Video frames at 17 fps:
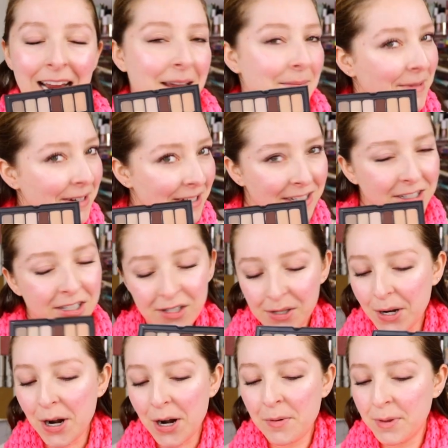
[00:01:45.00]
am going to
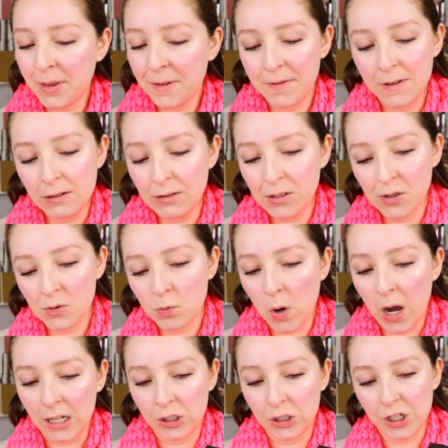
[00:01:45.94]
start out with a few
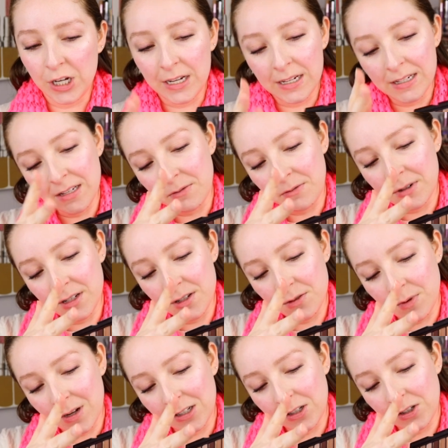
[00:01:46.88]
swatches. I want to
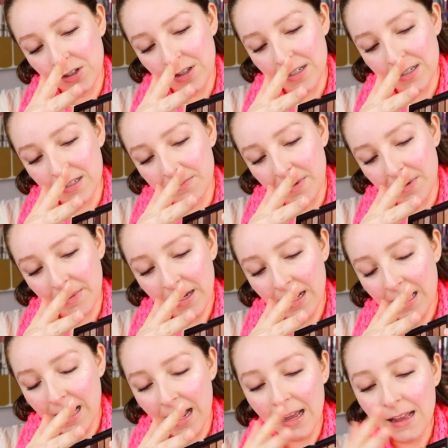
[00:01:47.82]
swatch this maybe
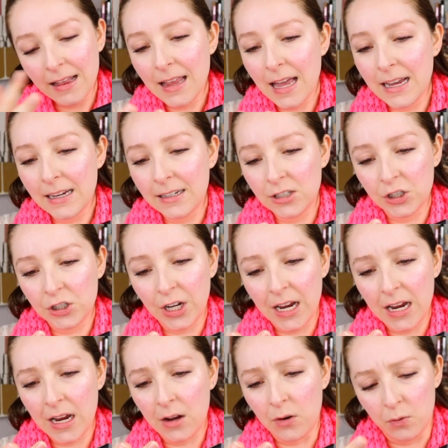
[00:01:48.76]
highlight
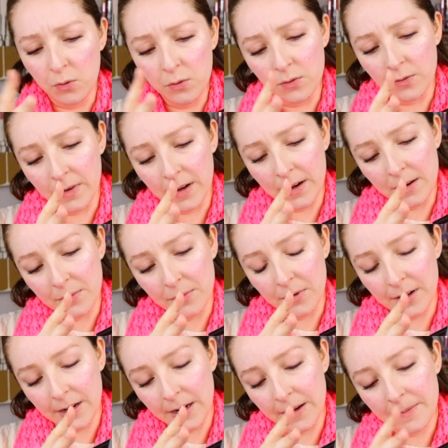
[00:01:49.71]
shade. Ooh, very
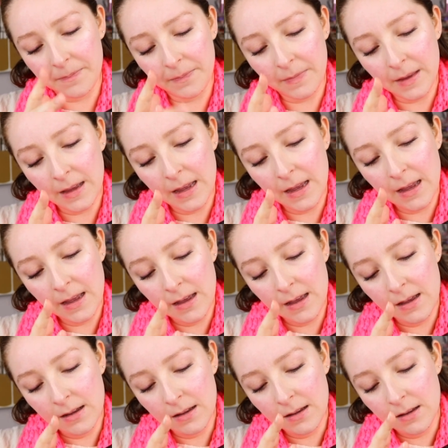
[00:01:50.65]
pretty.
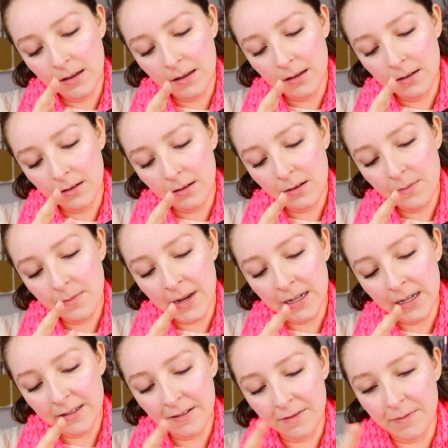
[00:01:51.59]
Good
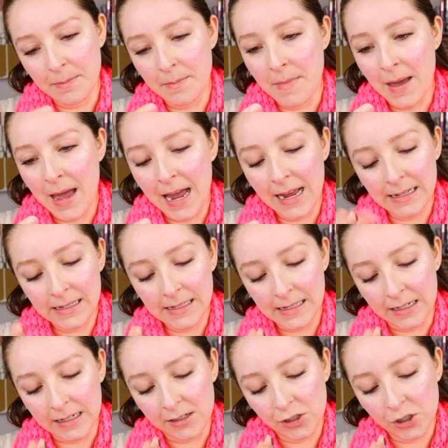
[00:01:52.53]
mix of mattes
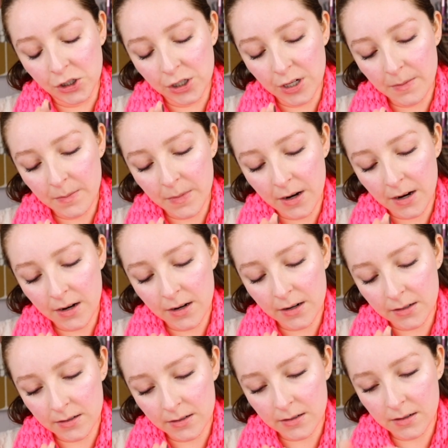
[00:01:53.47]
and
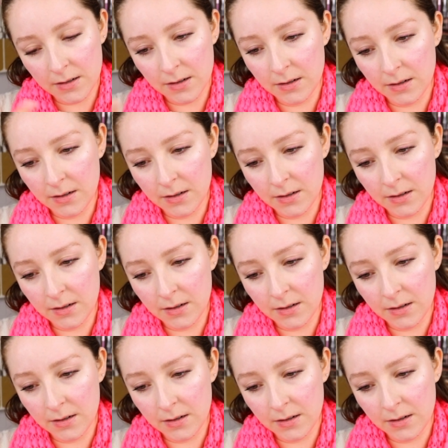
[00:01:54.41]
shimmers.